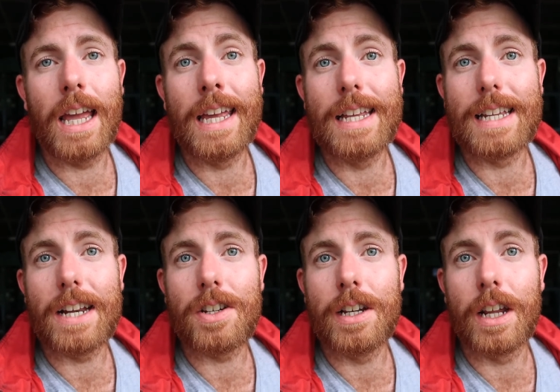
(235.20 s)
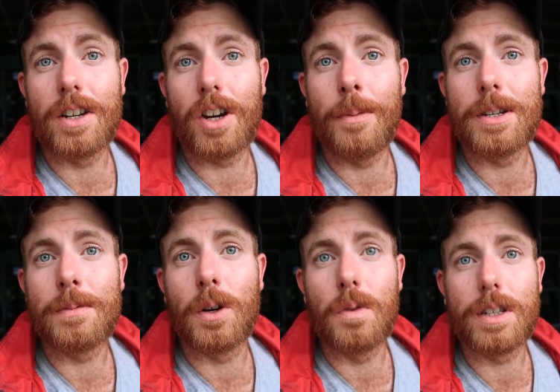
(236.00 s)
he is actually going to show me
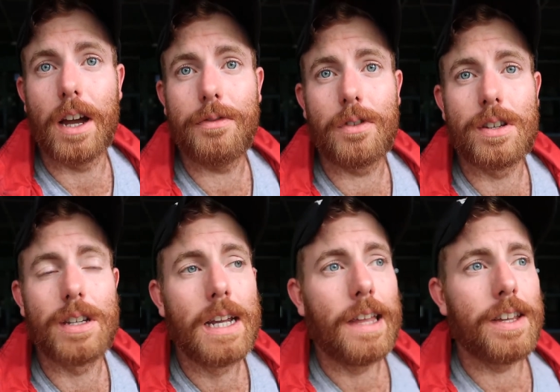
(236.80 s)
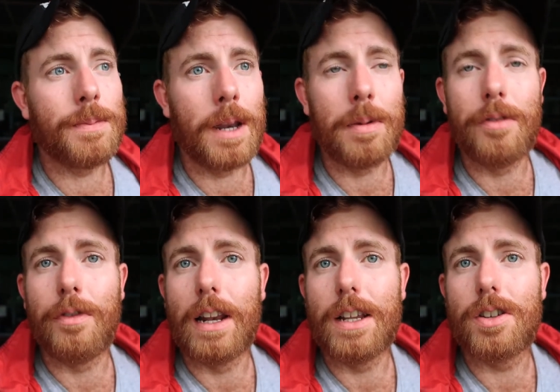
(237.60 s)
some cool stuff, because there's meant to be a
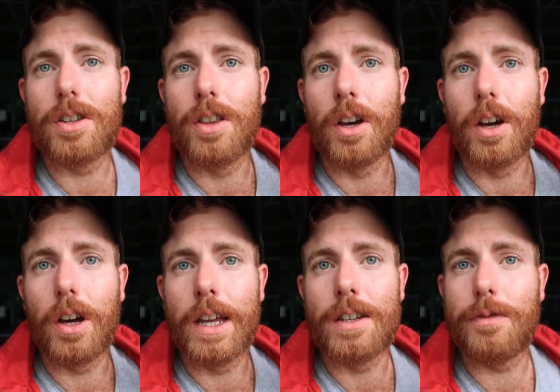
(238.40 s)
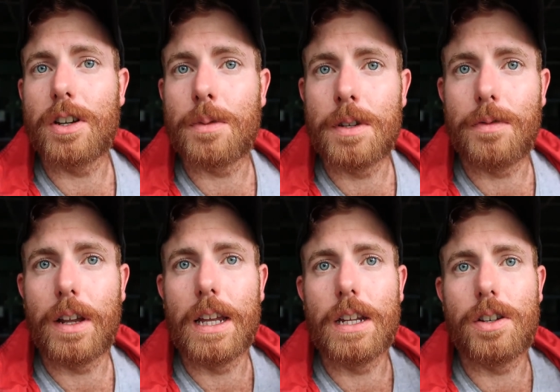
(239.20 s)
village that is a fisherman's
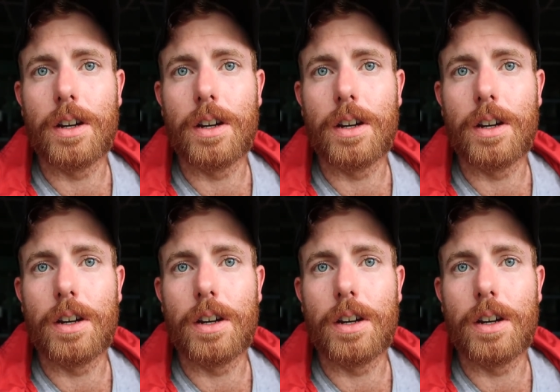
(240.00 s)
village